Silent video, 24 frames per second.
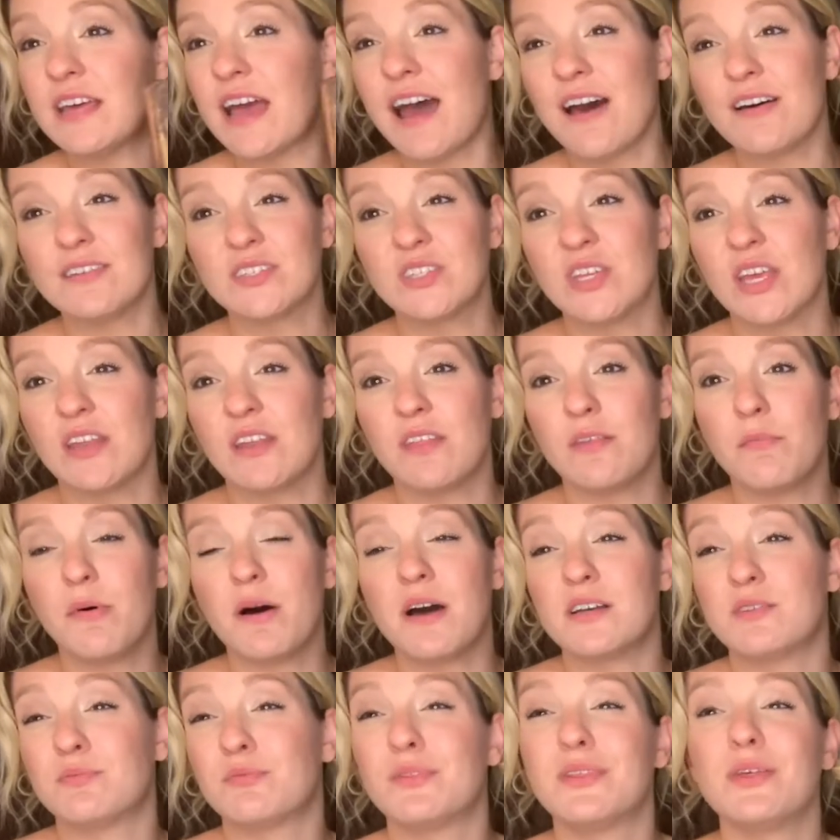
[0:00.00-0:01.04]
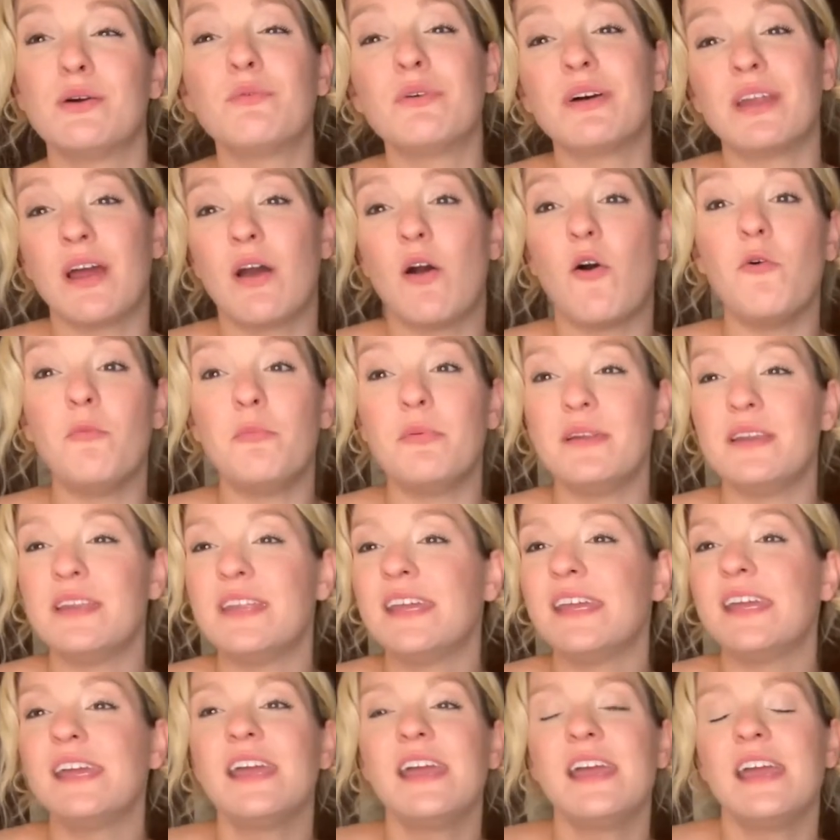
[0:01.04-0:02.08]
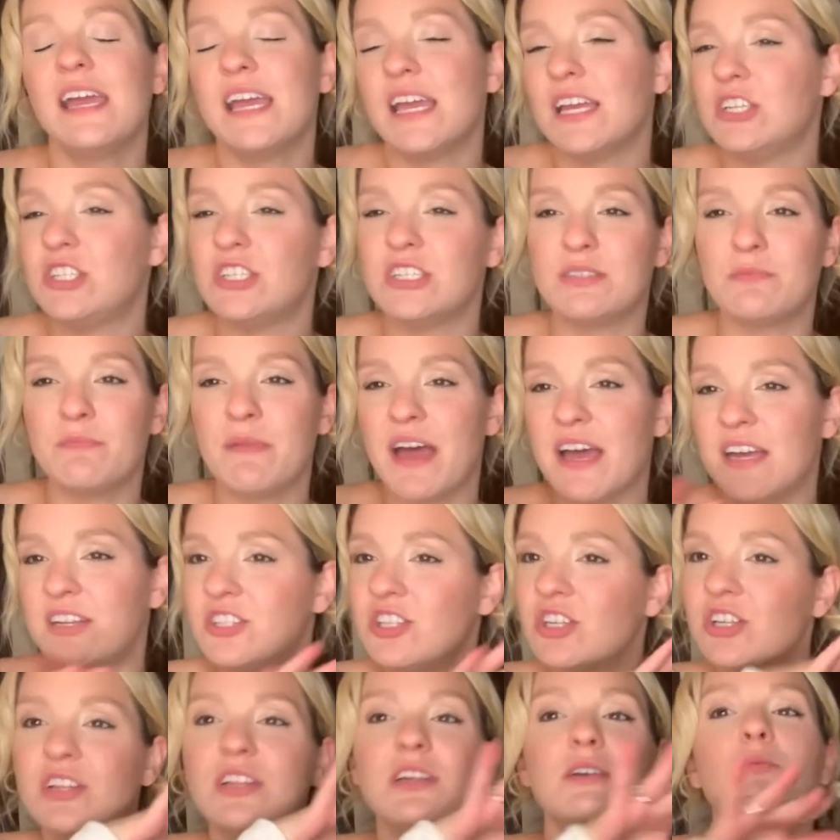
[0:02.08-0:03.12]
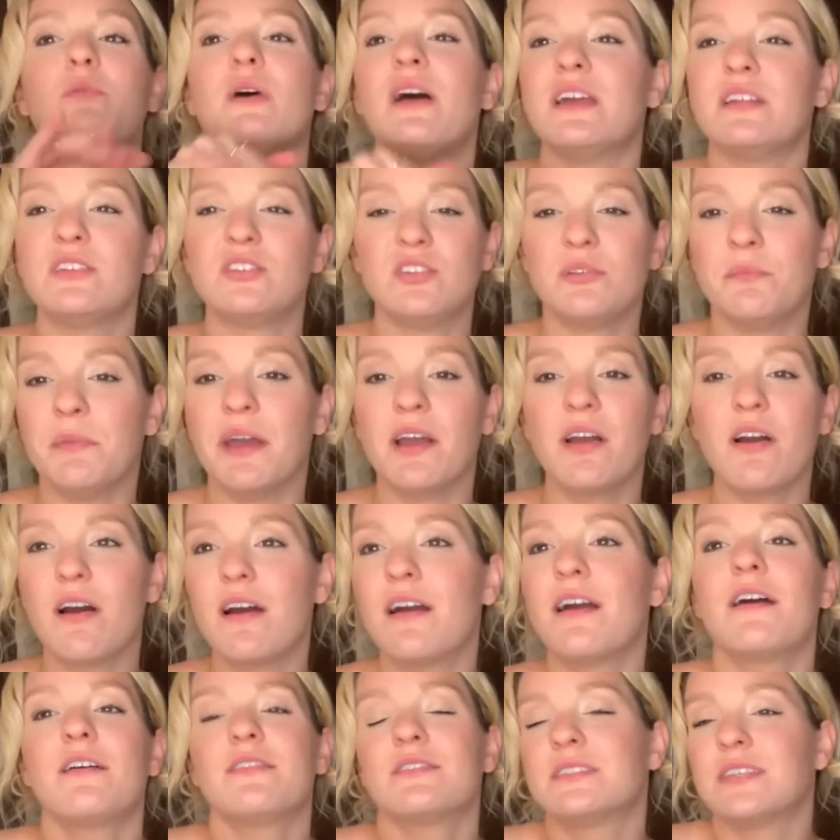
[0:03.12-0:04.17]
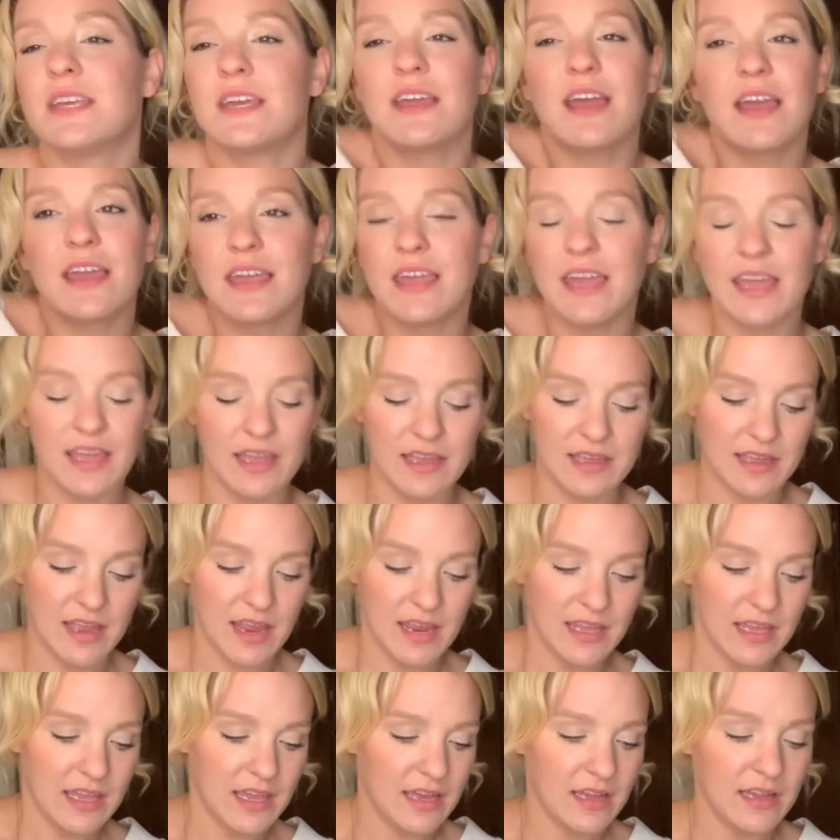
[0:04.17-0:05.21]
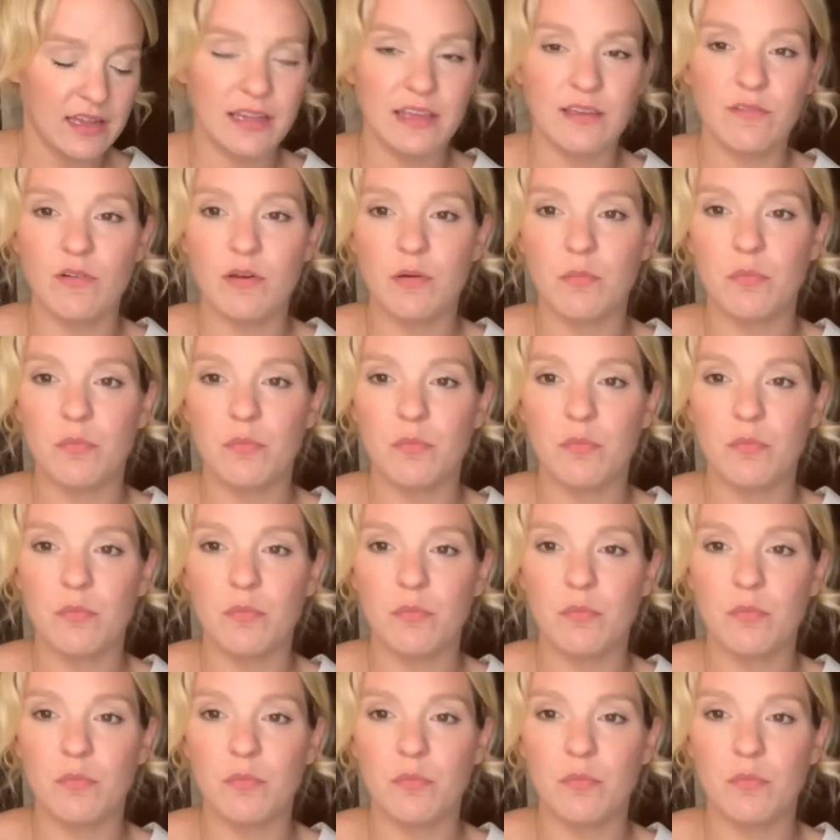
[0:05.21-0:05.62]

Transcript: of the box, but then when I opened it, it just magically went into my cart. I was like, I can't, I can't leave it, but